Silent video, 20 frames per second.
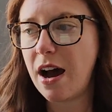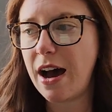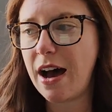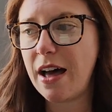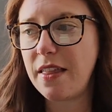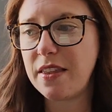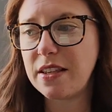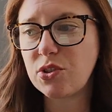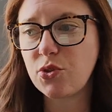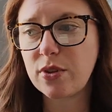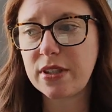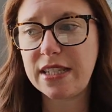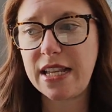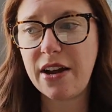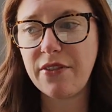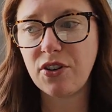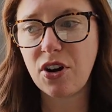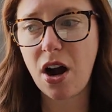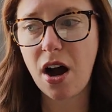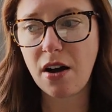This was
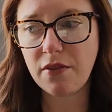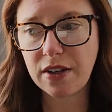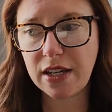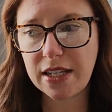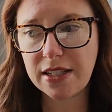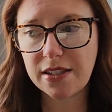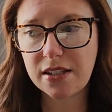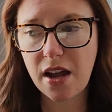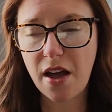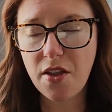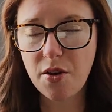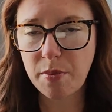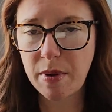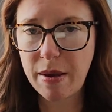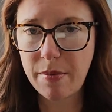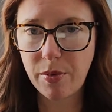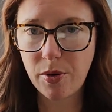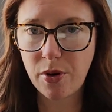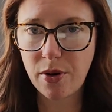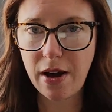never obvious to other
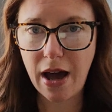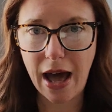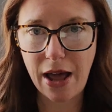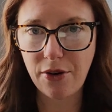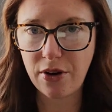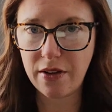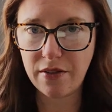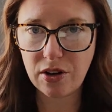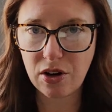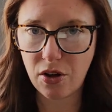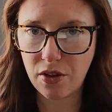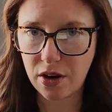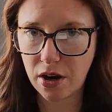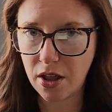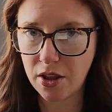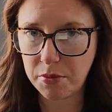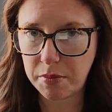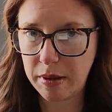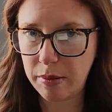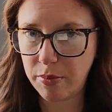people. I don't even know that
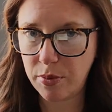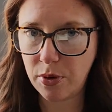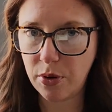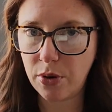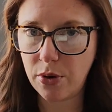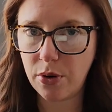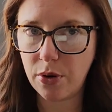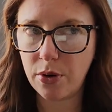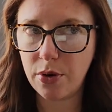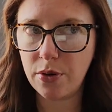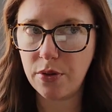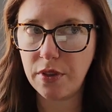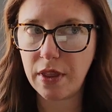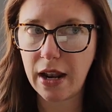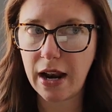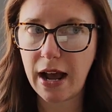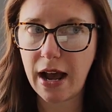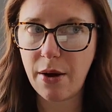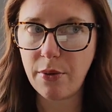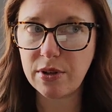other people that
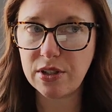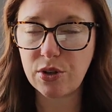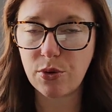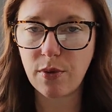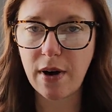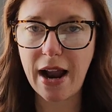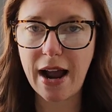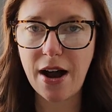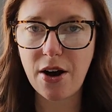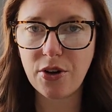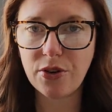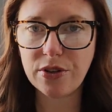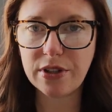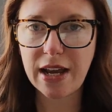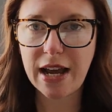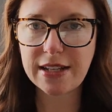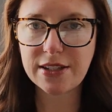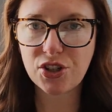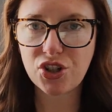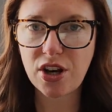I was around
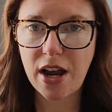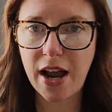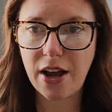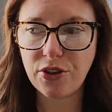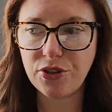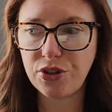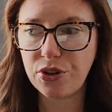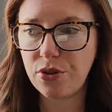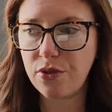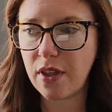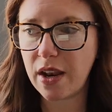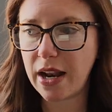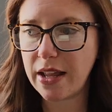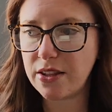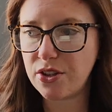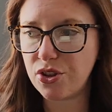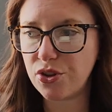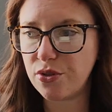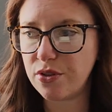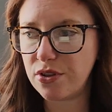as a child knew that I
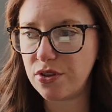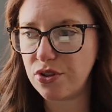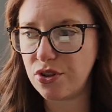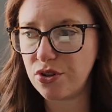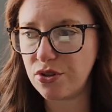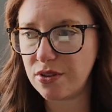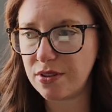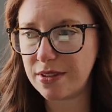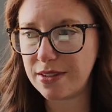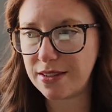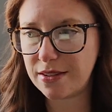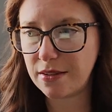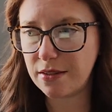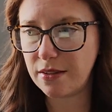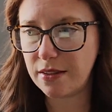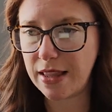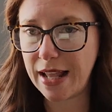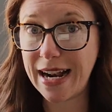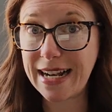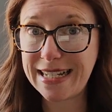
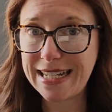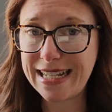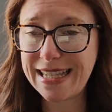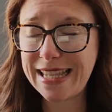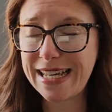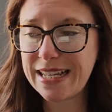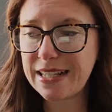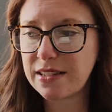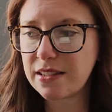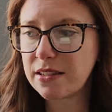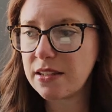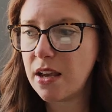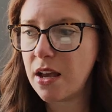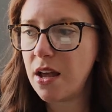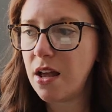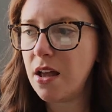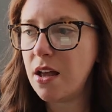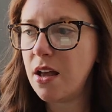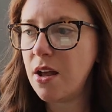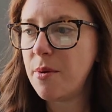did this,
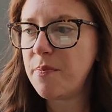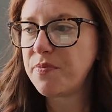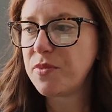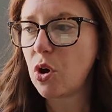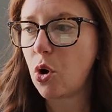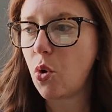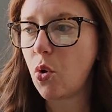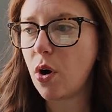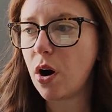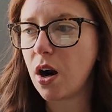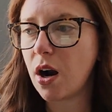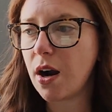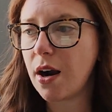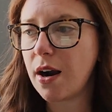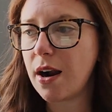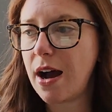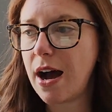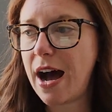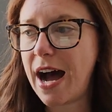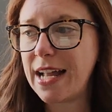or
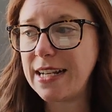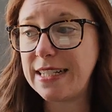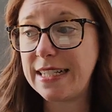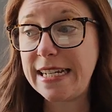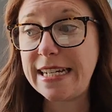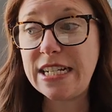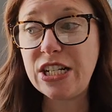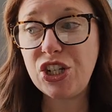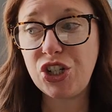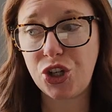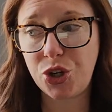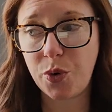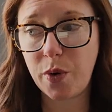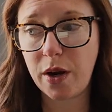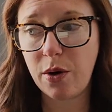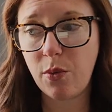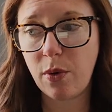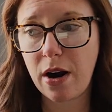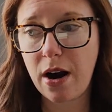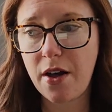I didn't do it
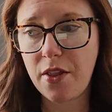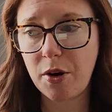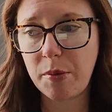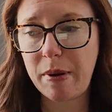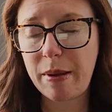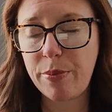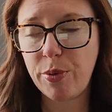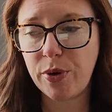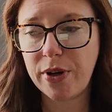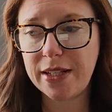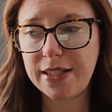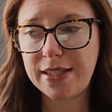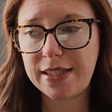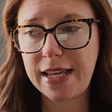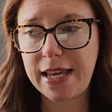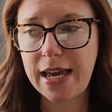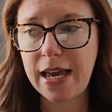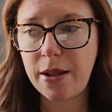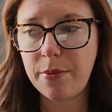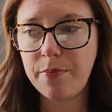where other people could
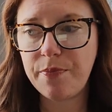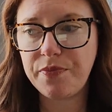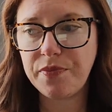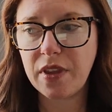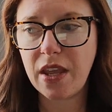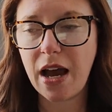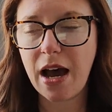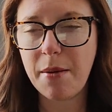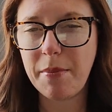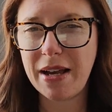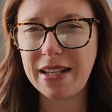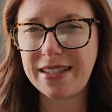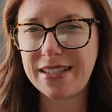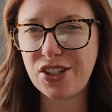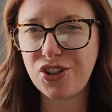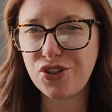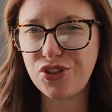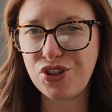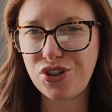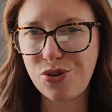see it. I
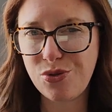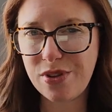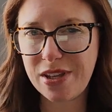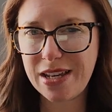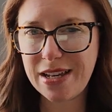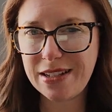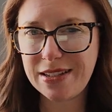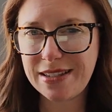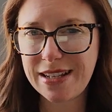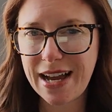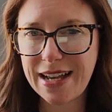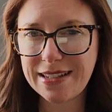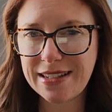still do this as